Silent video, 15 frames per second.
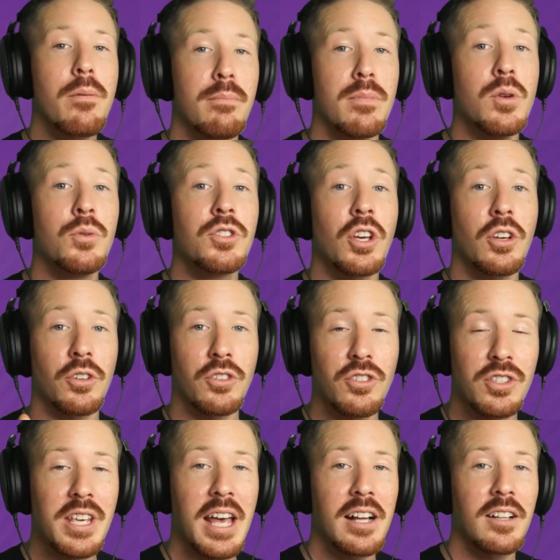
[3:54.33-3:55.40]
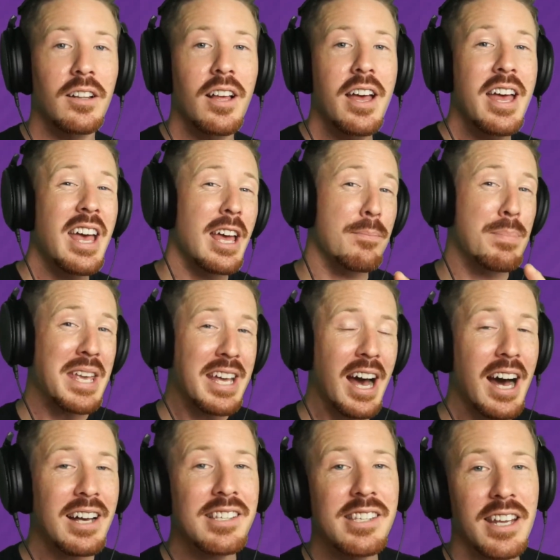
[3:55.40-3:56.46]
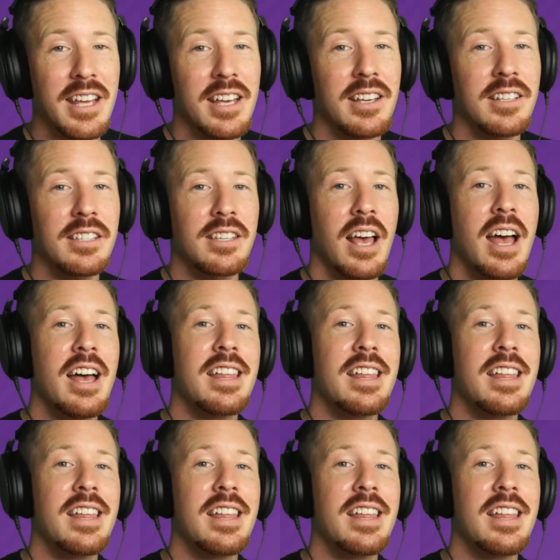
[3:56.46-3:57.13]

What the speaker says: musical skill, and because it is,